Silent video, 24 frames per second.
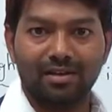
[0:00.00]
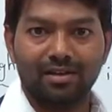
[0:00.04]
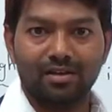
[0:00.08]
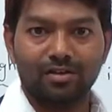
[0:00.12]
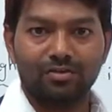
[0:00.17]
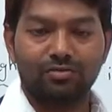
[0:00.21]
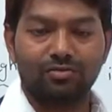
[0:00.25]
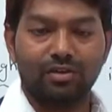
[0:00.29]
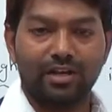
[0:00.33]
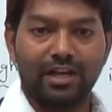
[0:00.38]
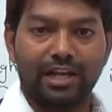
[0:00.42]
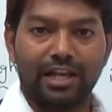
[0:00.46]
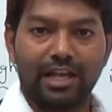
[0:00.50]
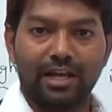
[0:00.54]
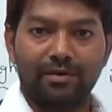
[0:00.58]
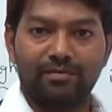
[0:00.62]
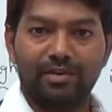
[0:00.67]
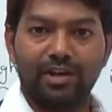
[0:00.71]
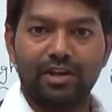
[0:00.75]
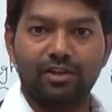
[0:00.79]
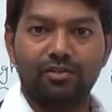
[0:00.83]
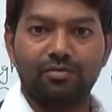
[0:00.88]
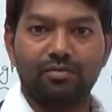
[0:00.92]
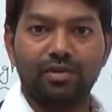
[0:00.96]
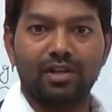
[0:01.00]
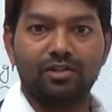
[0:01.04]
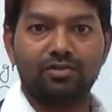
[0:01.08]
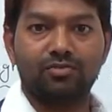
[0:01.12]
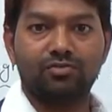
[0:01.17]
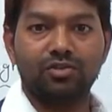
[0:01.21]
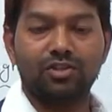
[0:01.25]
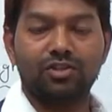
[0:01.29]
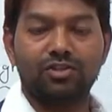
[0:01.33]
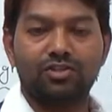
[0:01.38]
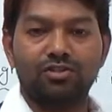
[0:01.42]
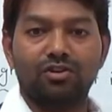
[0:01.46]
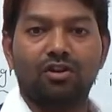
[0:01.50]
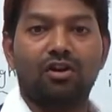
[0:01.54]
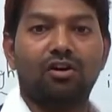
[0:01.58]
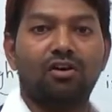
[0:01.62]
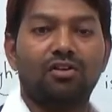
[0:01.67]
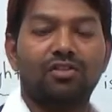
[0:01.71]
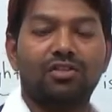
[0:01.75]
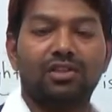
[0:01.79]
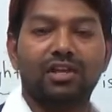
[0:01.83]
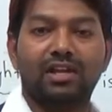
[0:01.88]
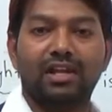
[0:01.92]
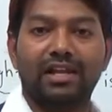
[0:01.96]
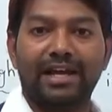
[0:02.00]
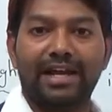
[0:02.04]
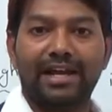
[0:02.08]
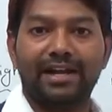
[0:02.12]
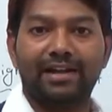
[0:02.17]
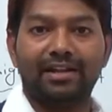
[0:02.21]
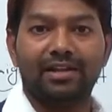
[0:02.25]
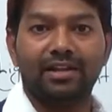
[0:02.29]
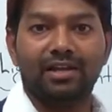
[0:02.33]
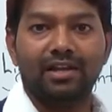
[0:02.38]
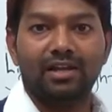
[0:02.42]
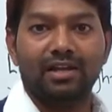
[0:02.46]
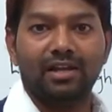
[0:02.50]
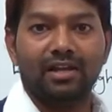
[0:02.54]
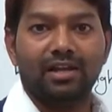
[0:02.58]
So when you will switch on the light,